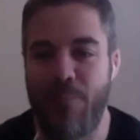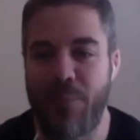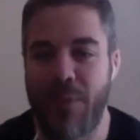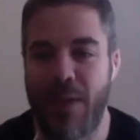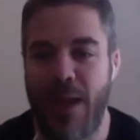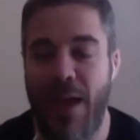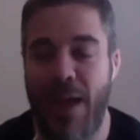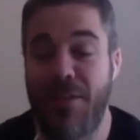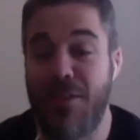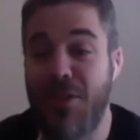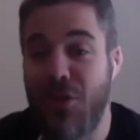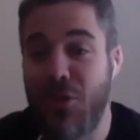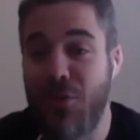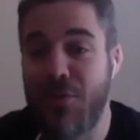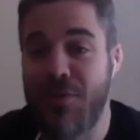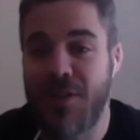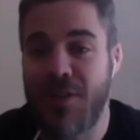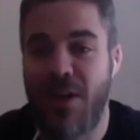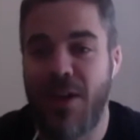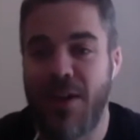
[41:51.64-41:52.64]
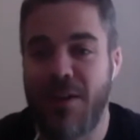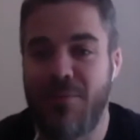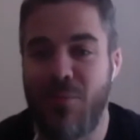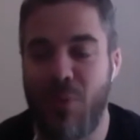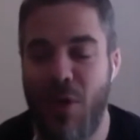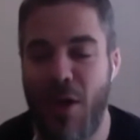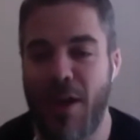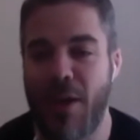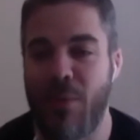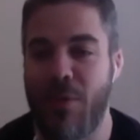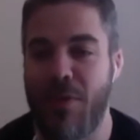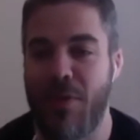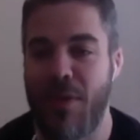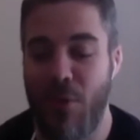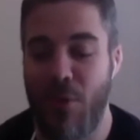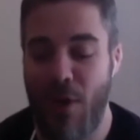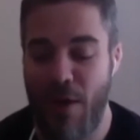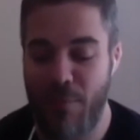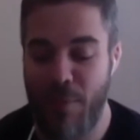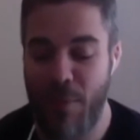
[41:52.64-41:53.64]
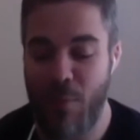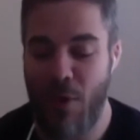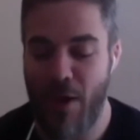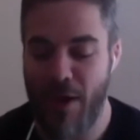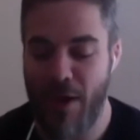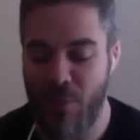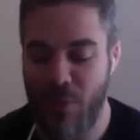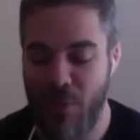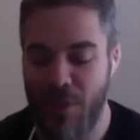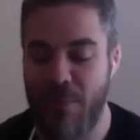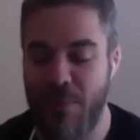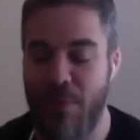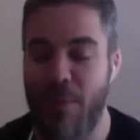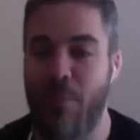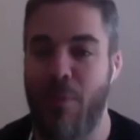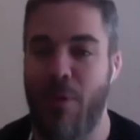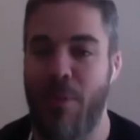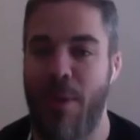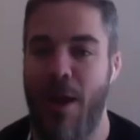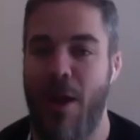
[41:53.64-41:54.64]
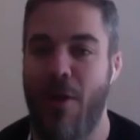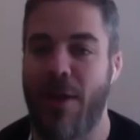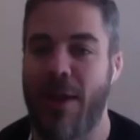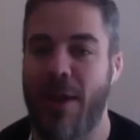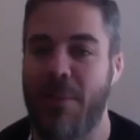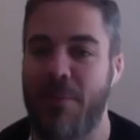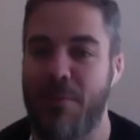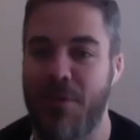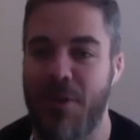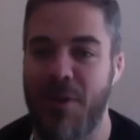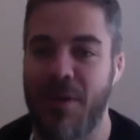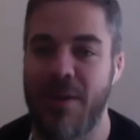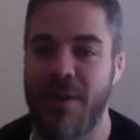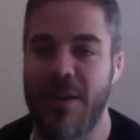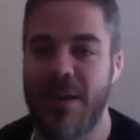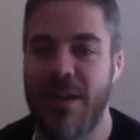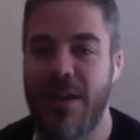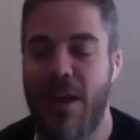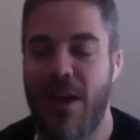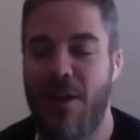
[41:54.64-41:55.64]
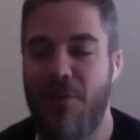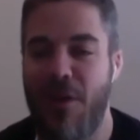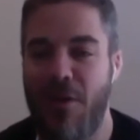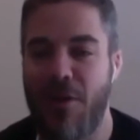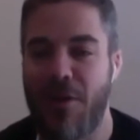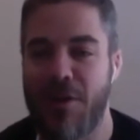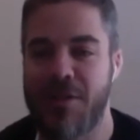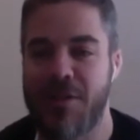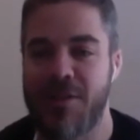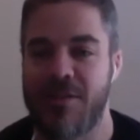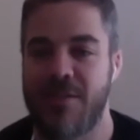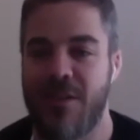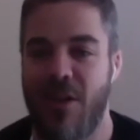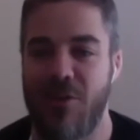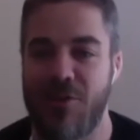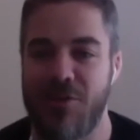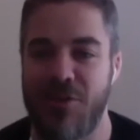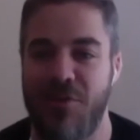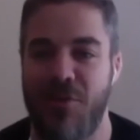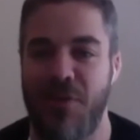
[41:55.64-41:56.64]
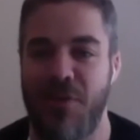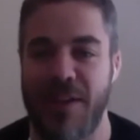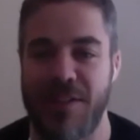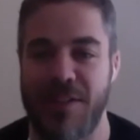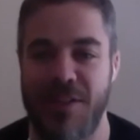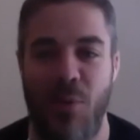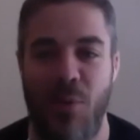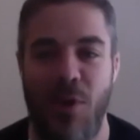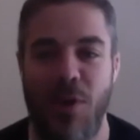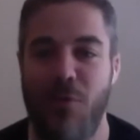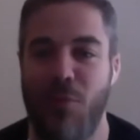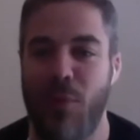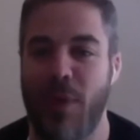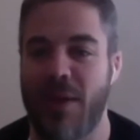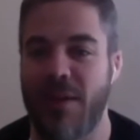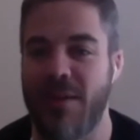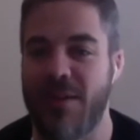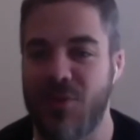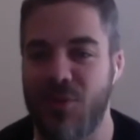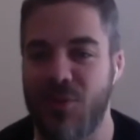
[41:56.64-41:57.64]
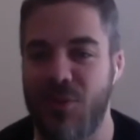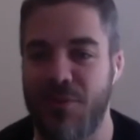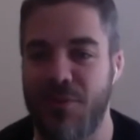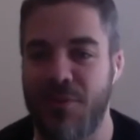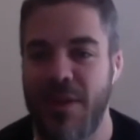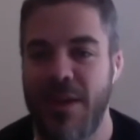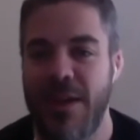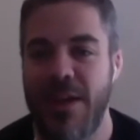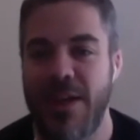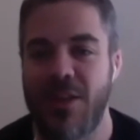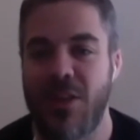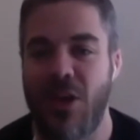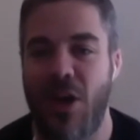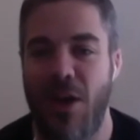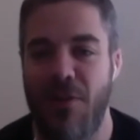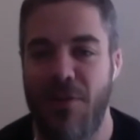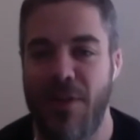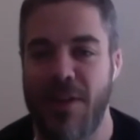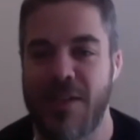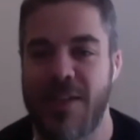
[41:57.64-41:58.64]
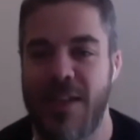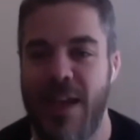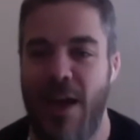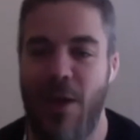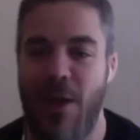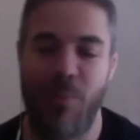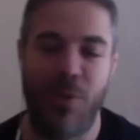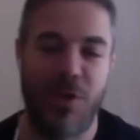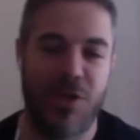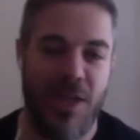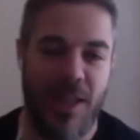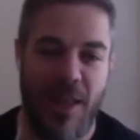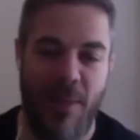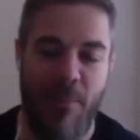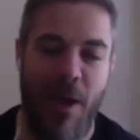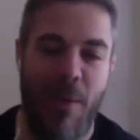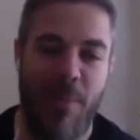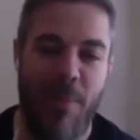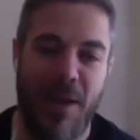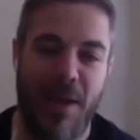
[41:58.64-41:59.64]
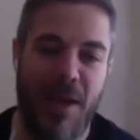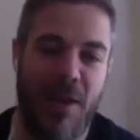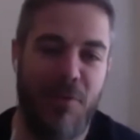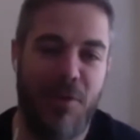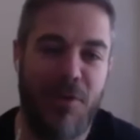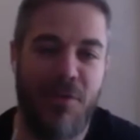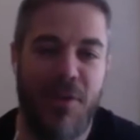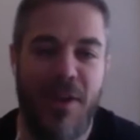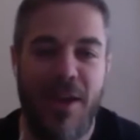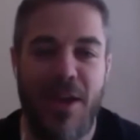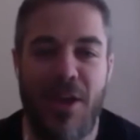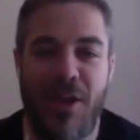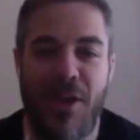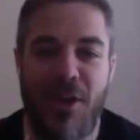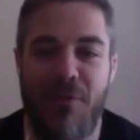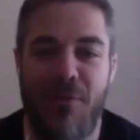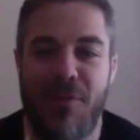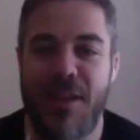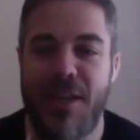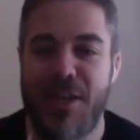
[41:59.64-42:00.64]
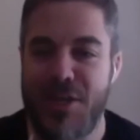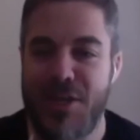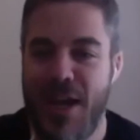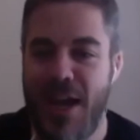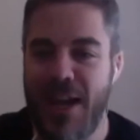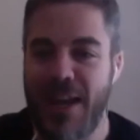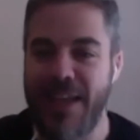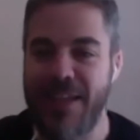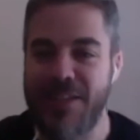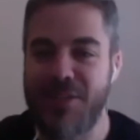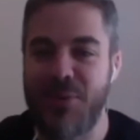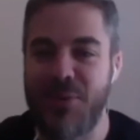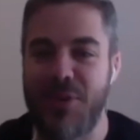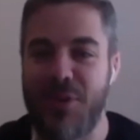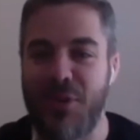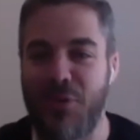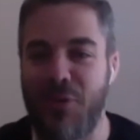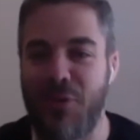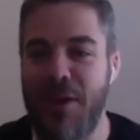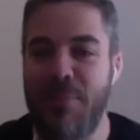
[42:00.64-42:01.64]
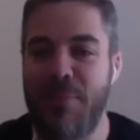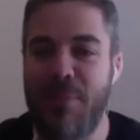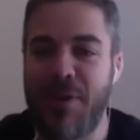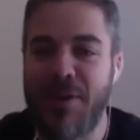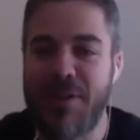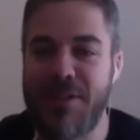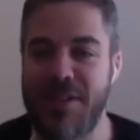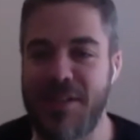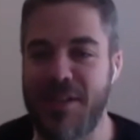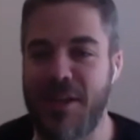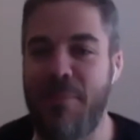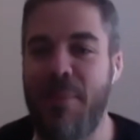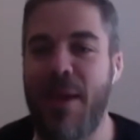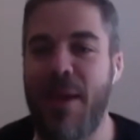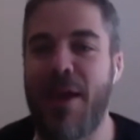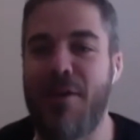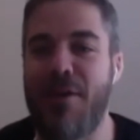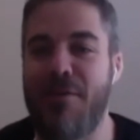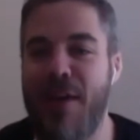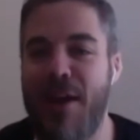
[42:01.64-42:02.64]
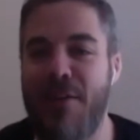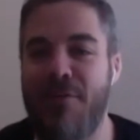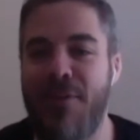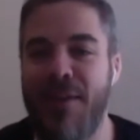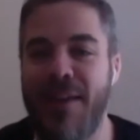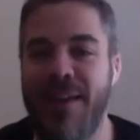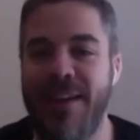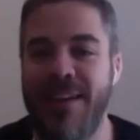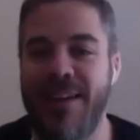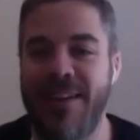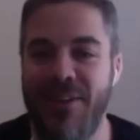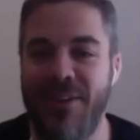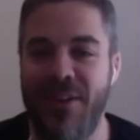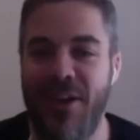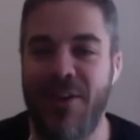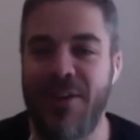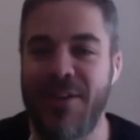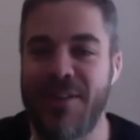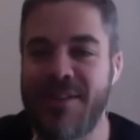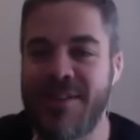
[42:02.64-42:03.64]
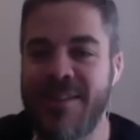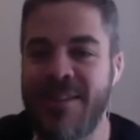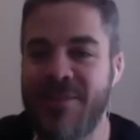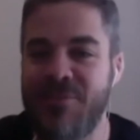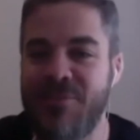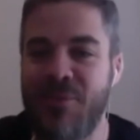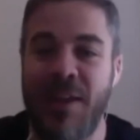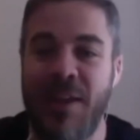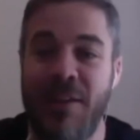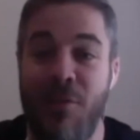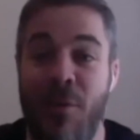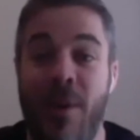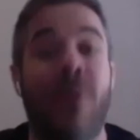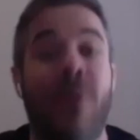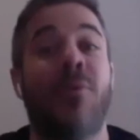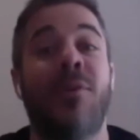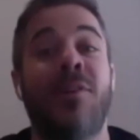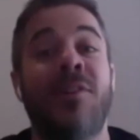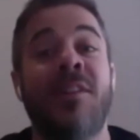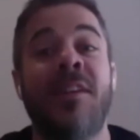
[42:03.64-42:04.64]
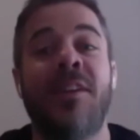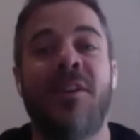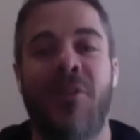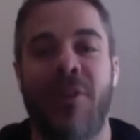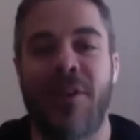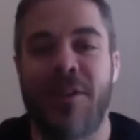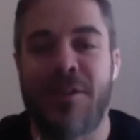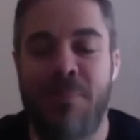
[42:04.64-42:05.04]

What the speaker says: And you started working with him, or have been working with him and preparing him for a various host of things. And I wonder if we could sort of dive into that. I appreciate there might be a level of confidentiality to a degree because he's a competitive athlete, and he doesn't want to give away all the secrets.